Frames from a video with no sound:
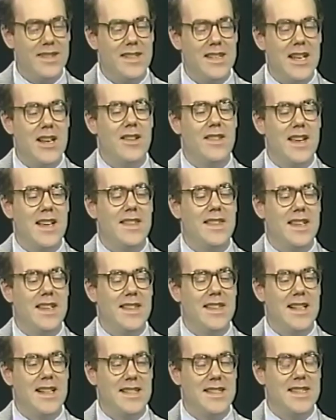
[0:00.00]

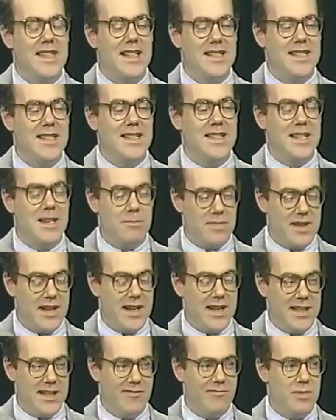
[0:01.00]
that's a tip that
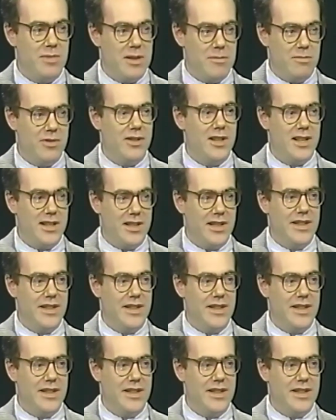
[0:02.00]
I give people all